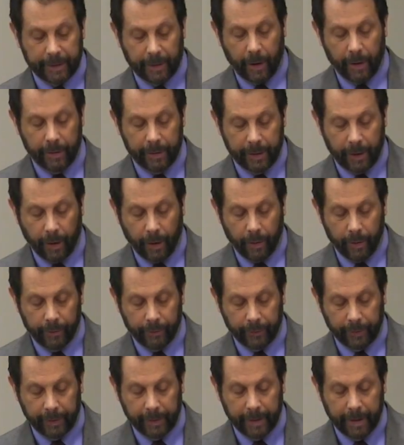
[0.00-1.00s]
in the
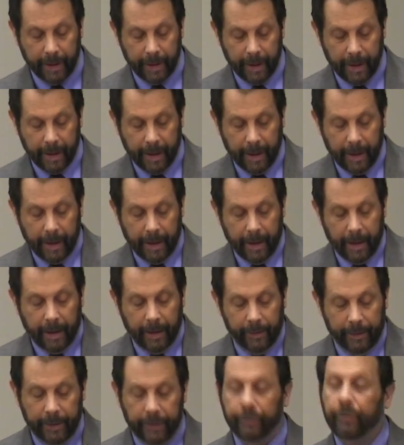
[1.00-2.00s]
origin,
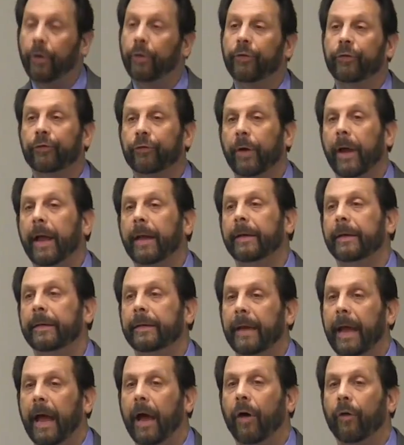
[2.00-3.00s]
these are stranded
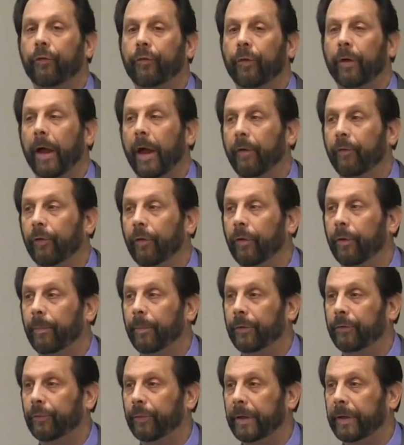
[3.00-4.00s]
now forever
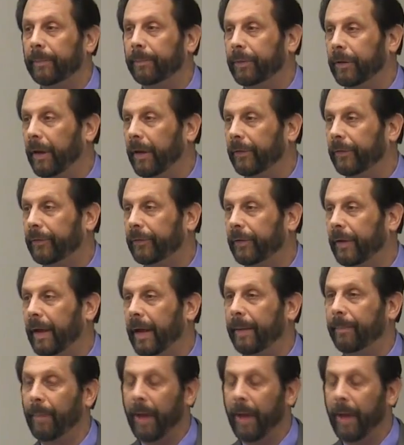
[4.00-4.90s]
between plus and